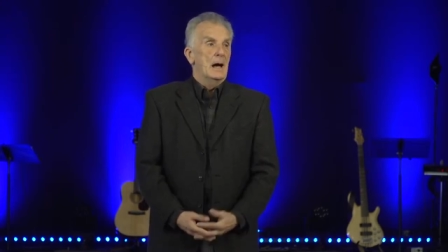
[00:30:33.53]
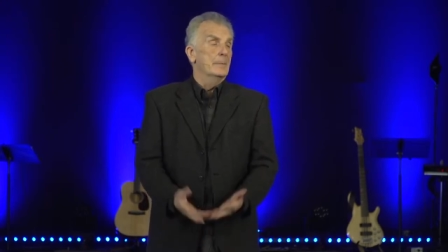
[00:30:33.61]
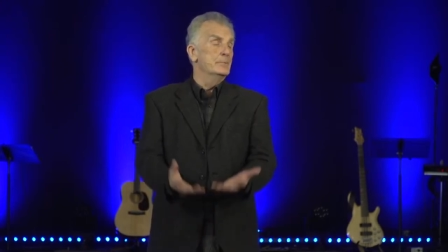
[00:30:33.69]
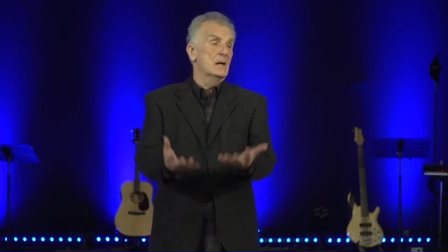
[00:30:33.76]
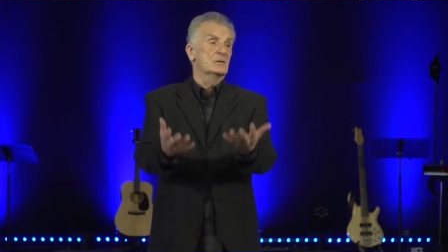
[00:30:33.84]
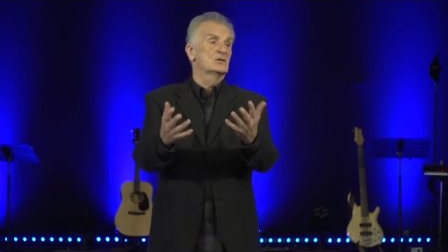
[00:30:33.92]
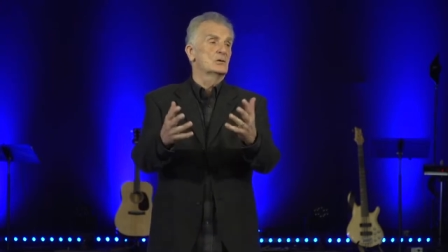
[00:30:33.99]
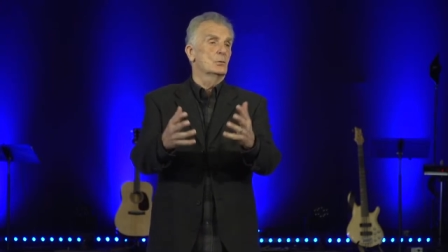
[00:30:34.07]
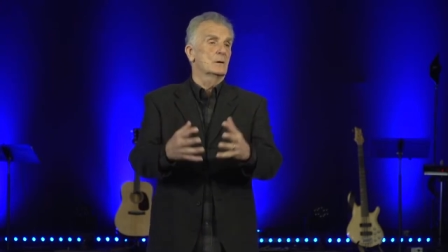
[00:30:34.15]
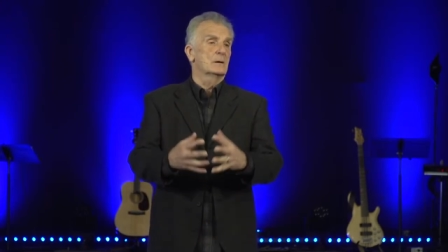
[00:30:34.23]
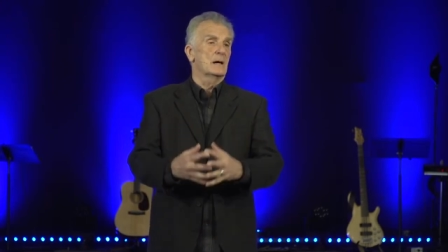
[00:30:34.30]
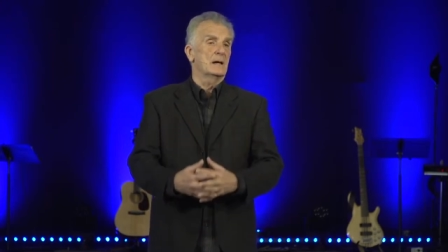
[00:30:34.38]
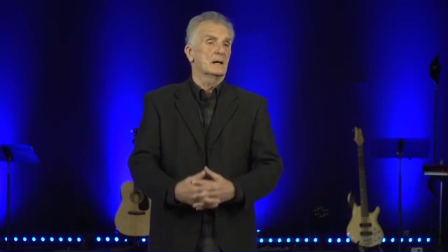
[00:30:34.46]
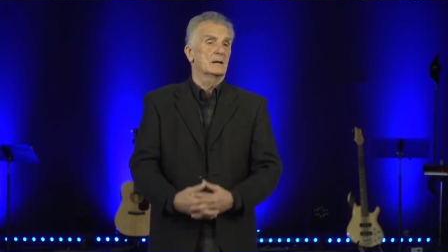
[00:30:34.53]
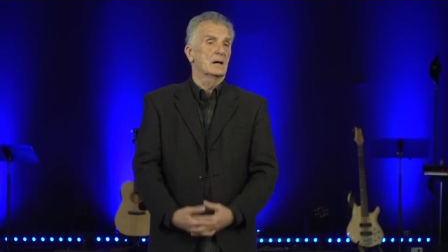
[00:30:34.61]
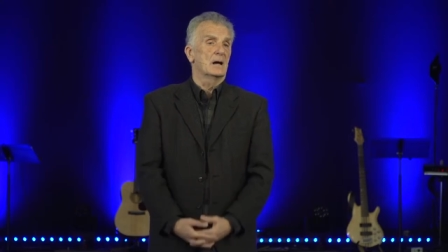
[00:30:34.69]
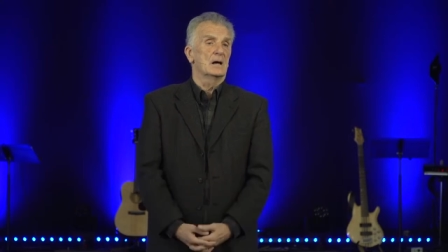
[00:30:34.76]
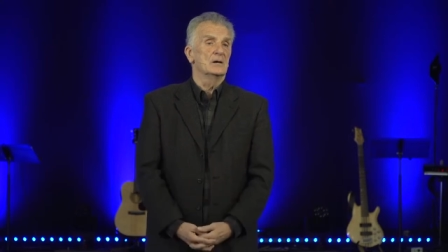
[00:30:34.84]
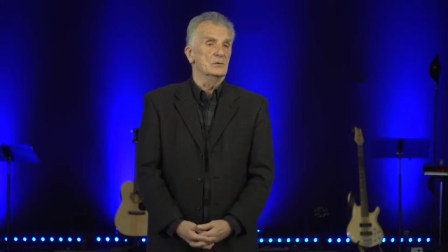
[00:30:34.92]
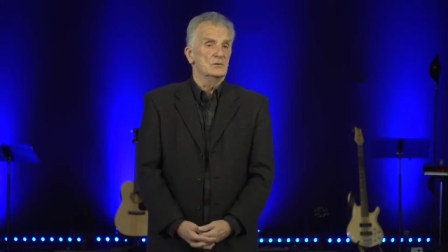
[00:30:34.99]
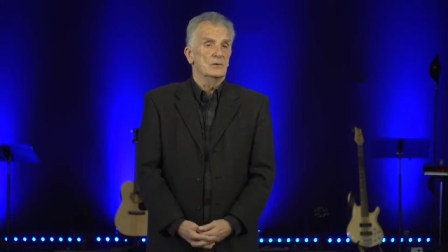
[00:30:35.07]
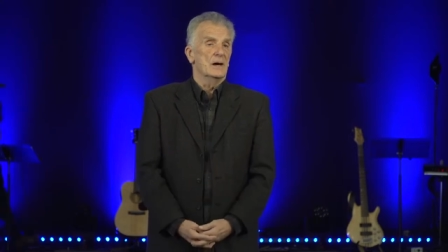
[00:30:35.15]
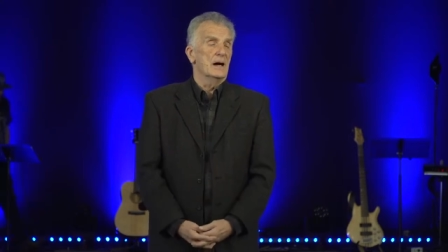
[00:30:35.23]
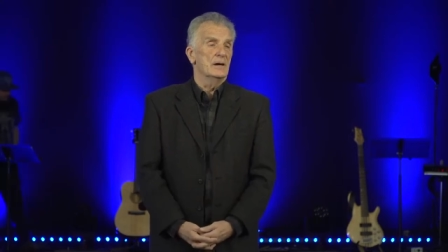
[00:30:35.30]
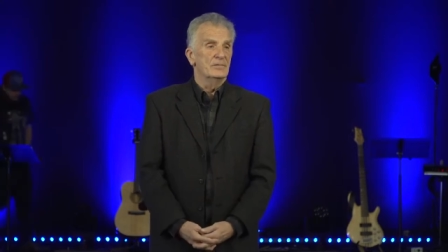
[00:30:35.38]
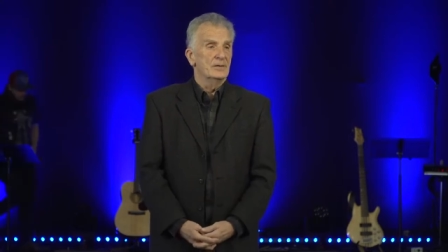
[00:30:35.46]
I'm not sure what kind of car you
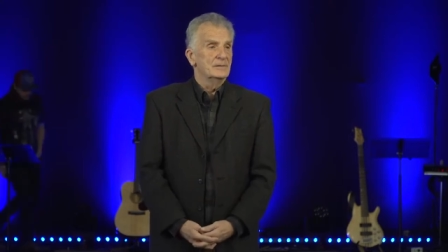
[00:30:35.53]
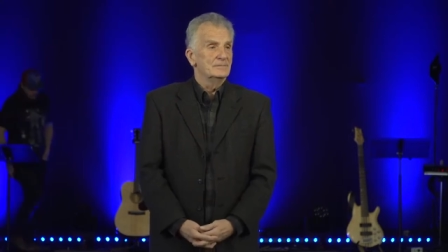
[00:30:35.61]
drive.